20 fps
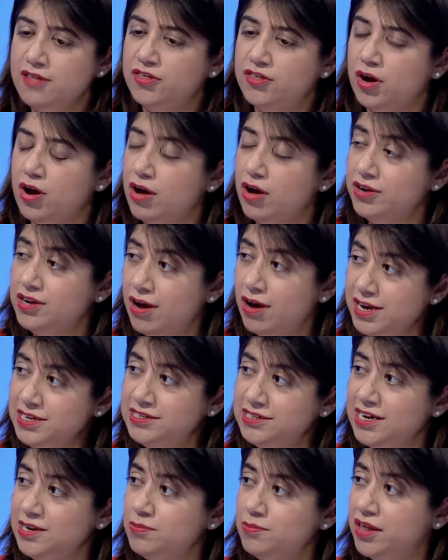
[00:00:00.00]
that
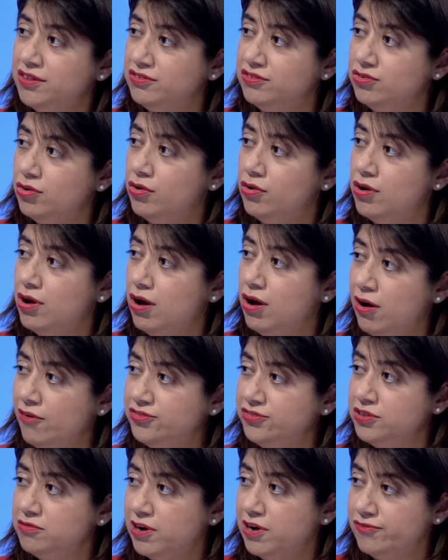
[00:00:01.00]
19 months on
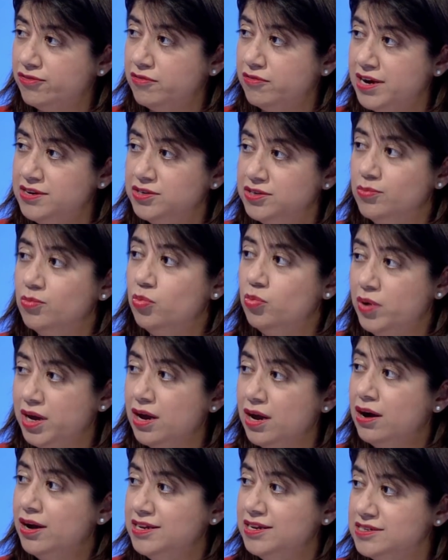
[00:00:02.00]
after the referendum,
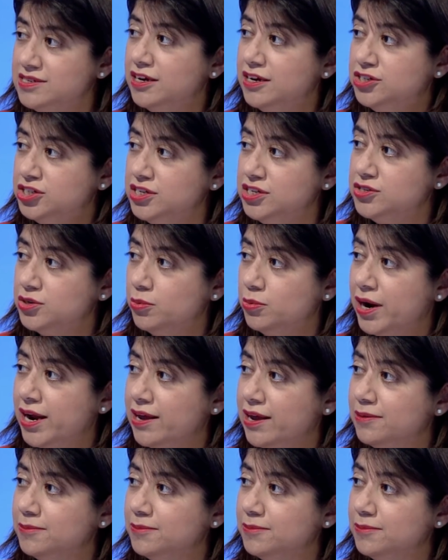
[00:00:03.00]
we are in such disarray.